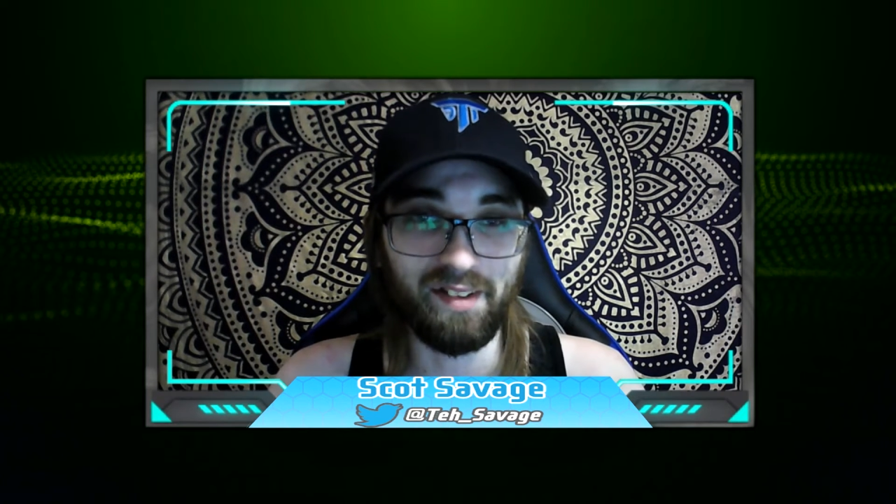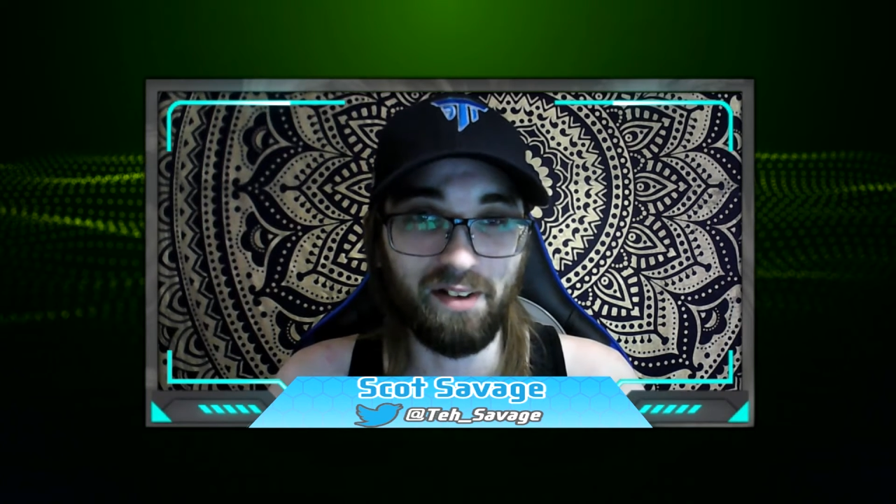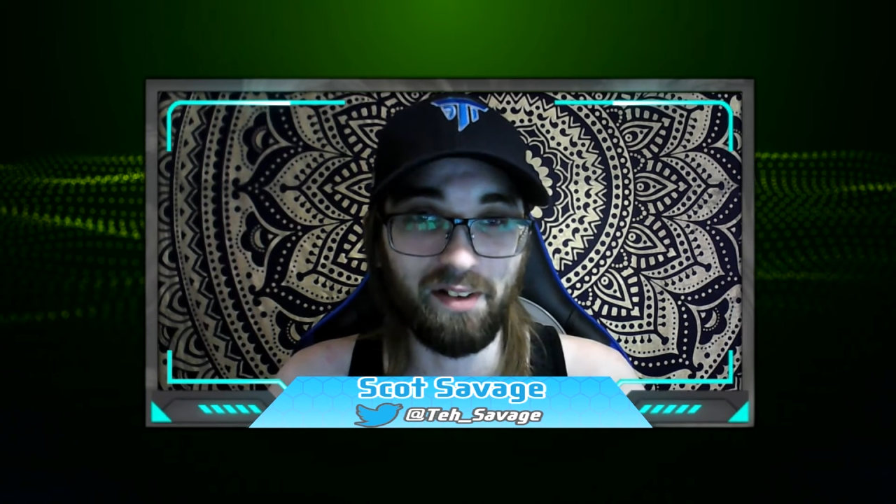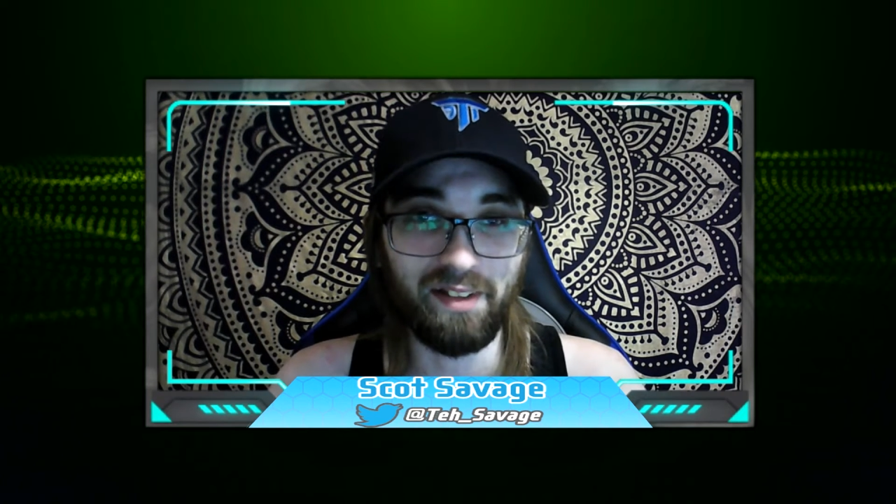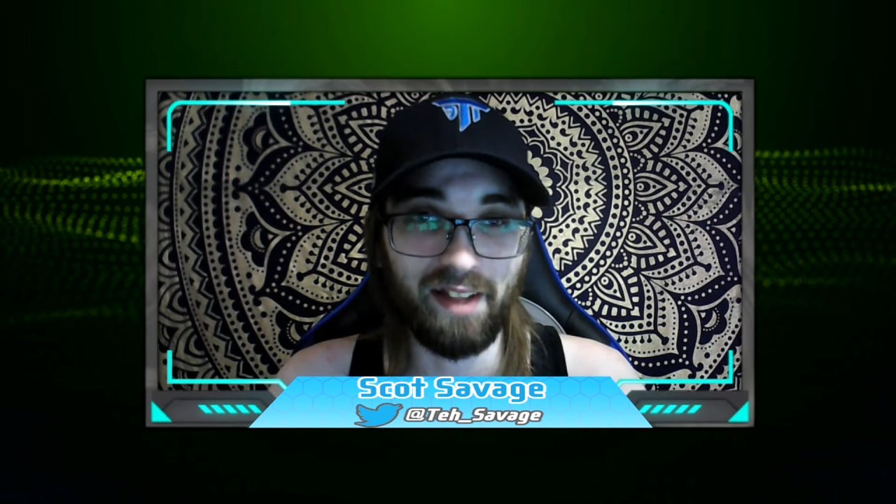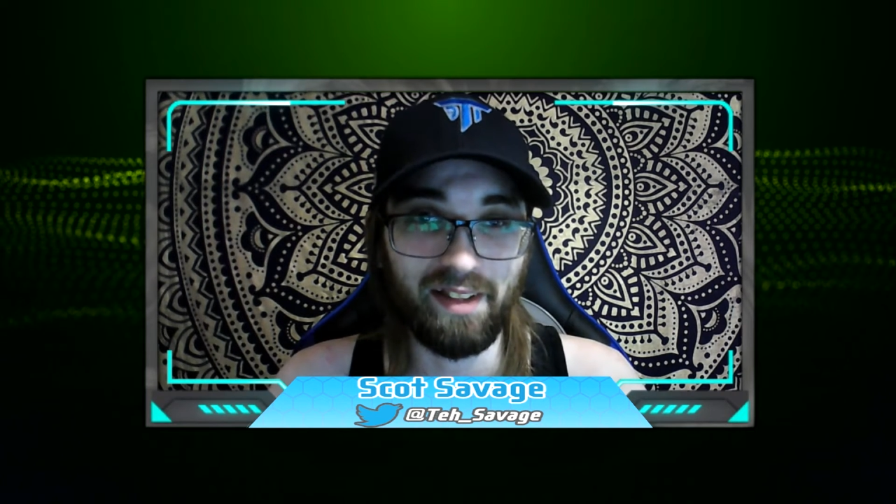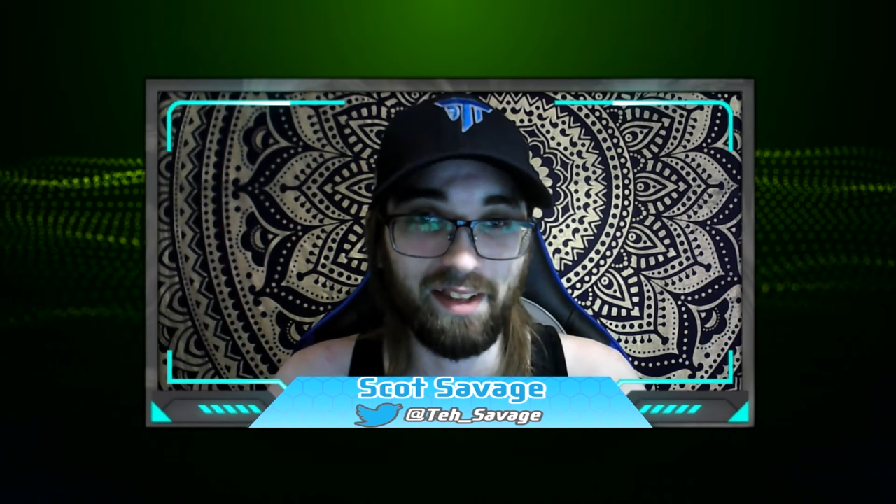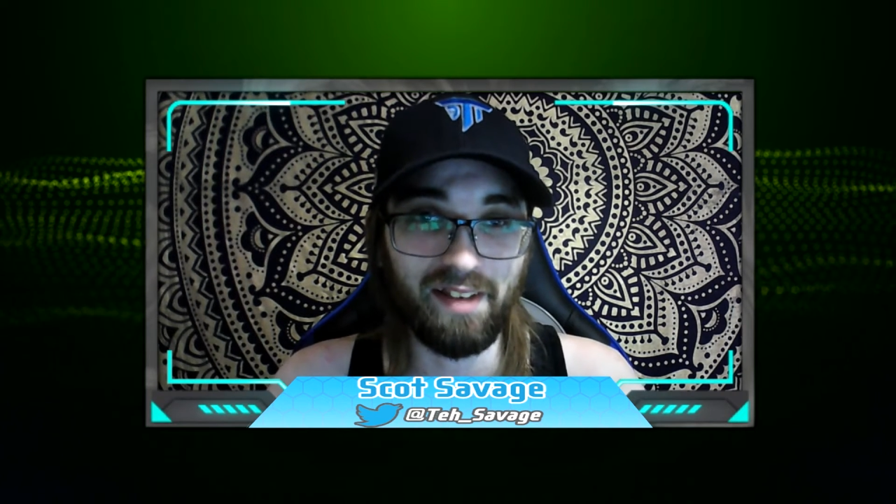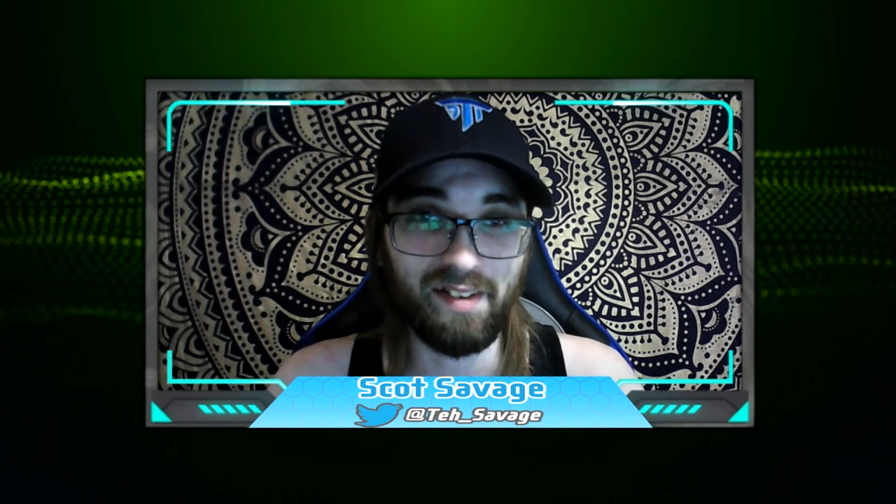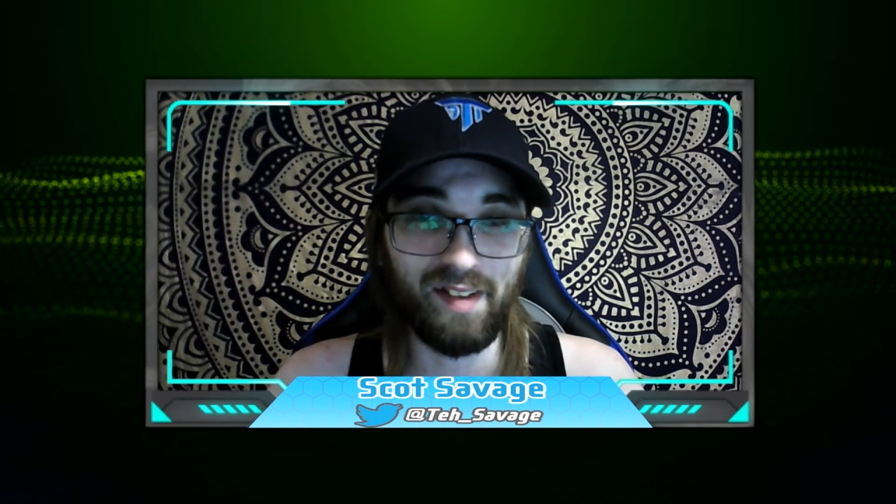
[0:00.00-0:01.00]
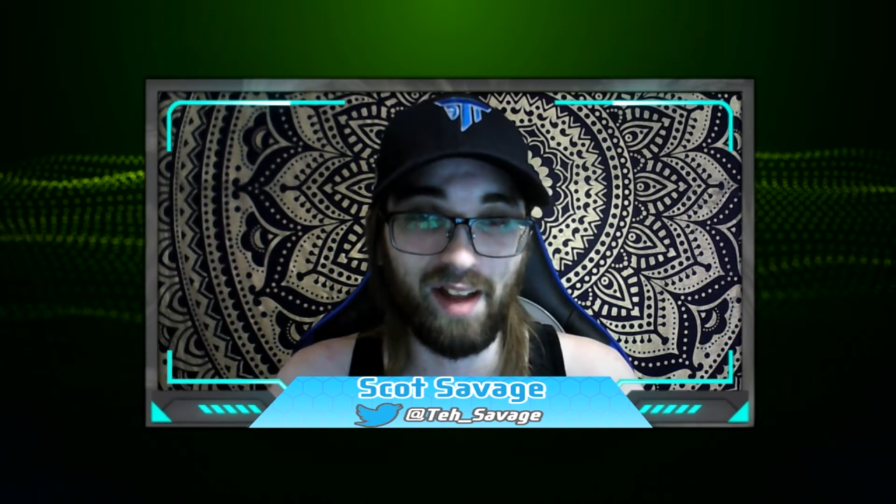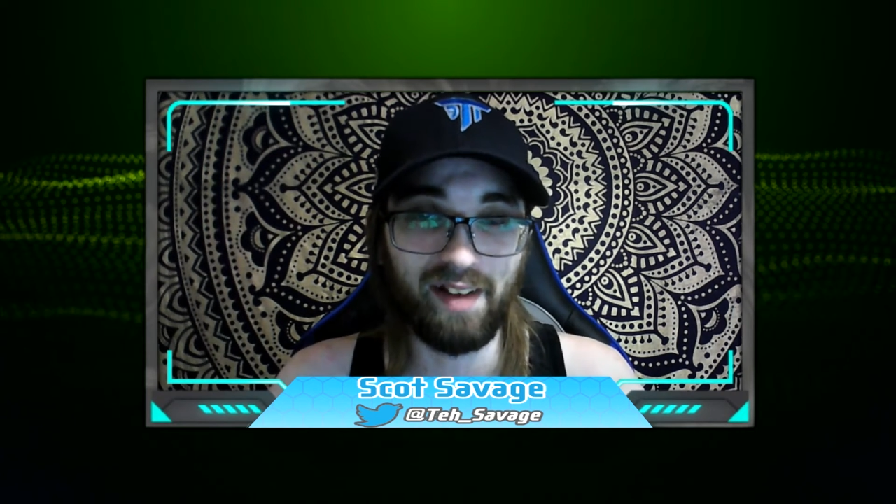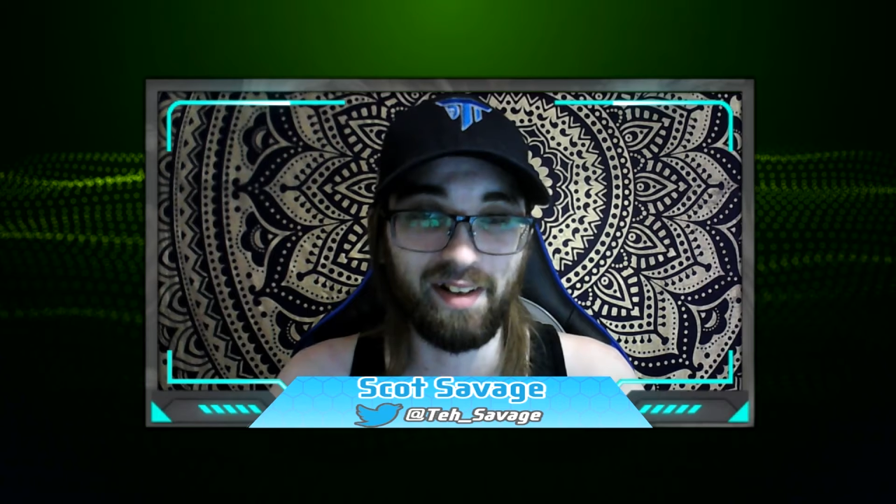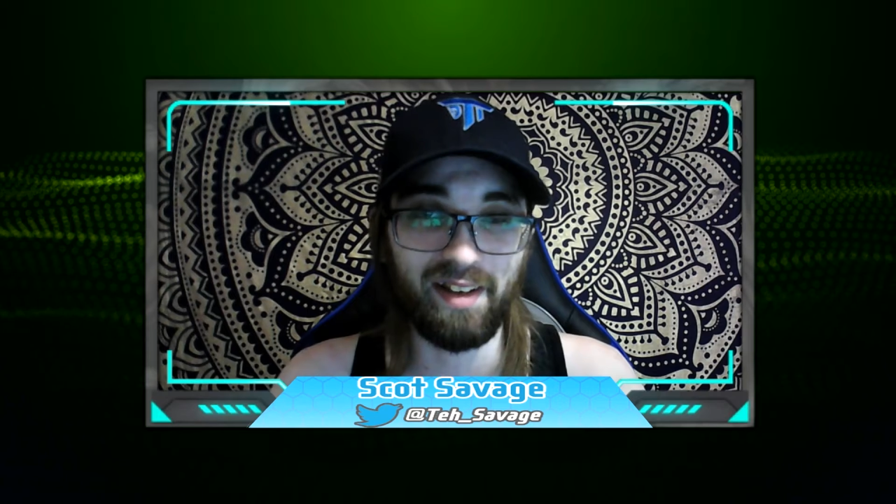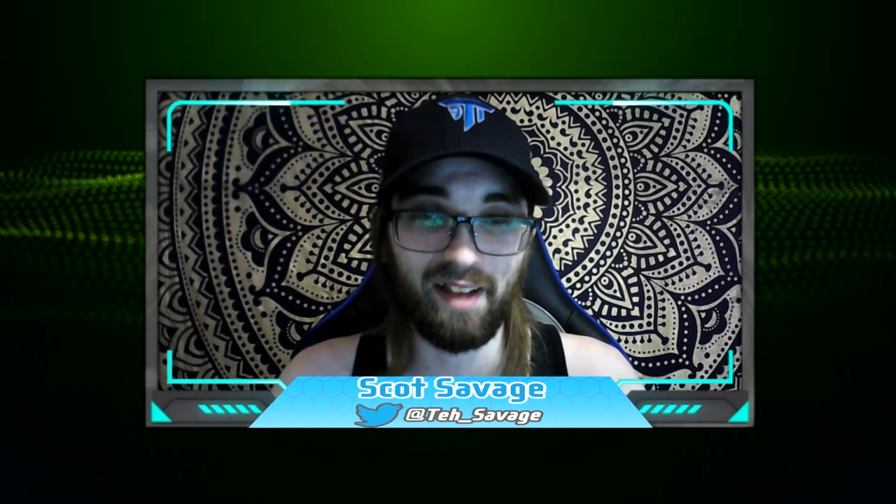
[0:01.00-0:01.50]
knowing that they
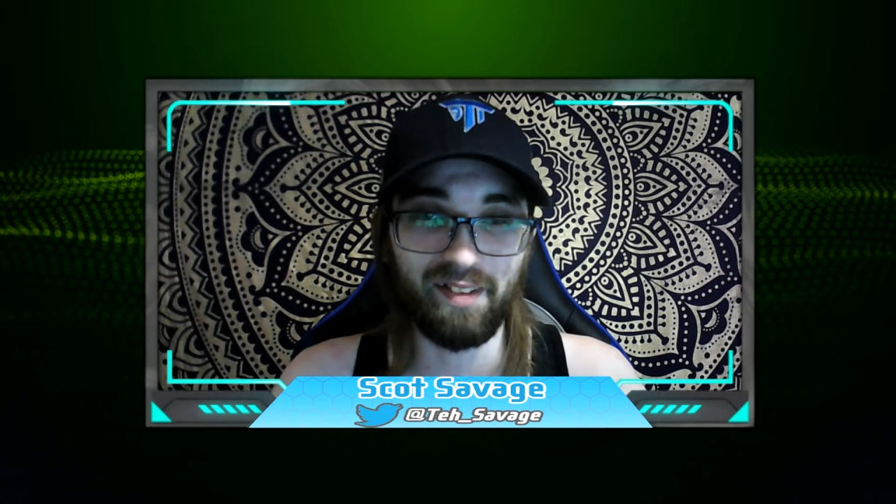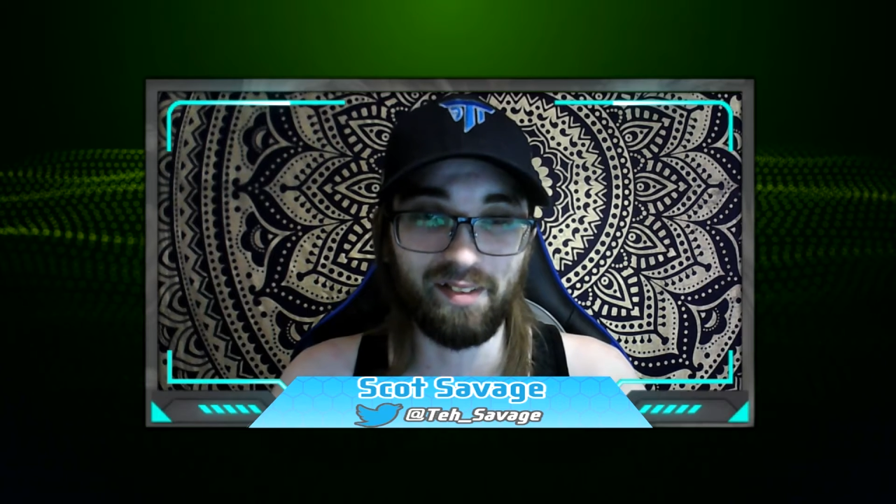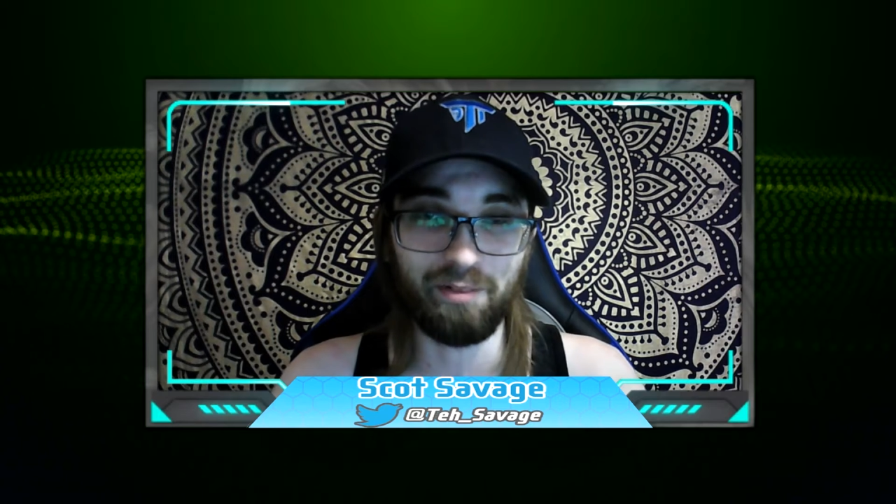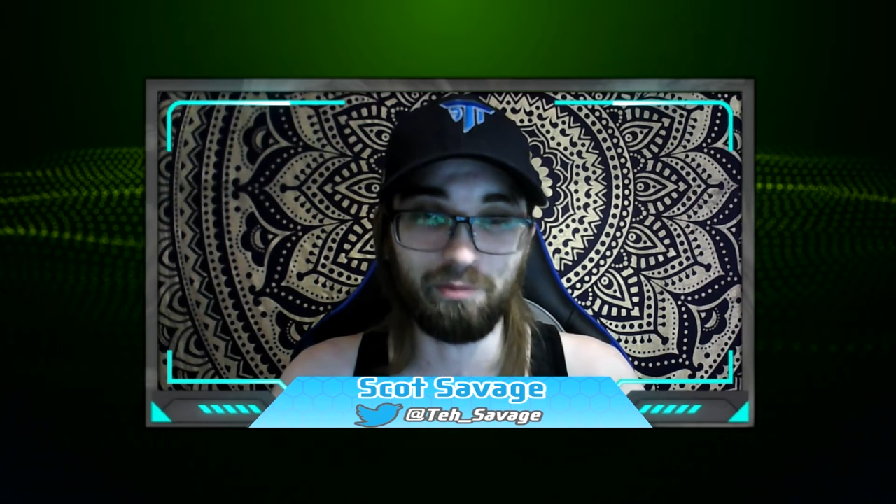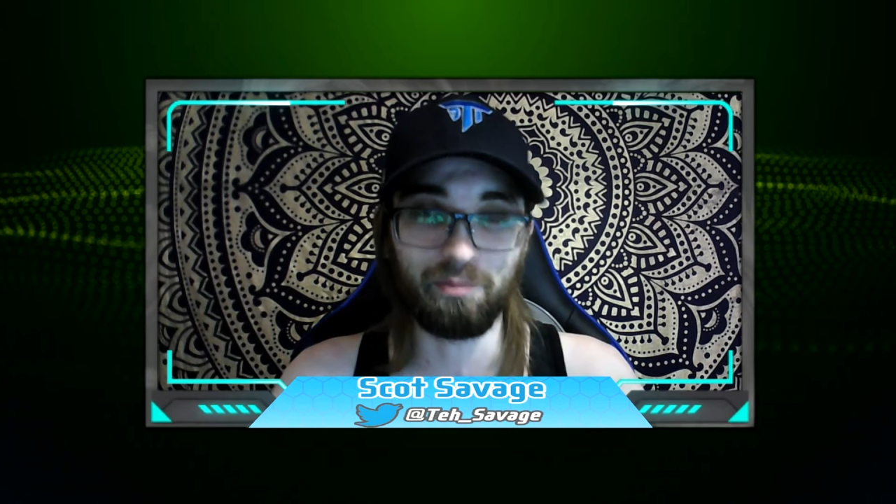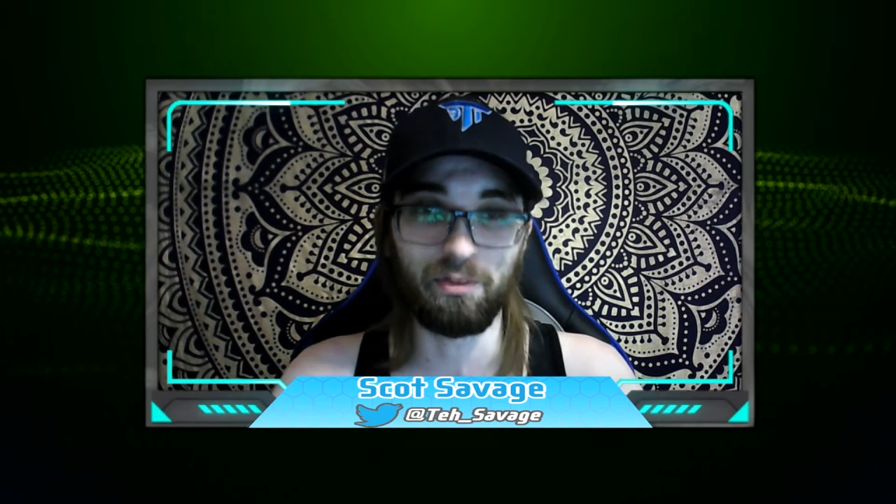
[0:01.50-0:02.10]
decided against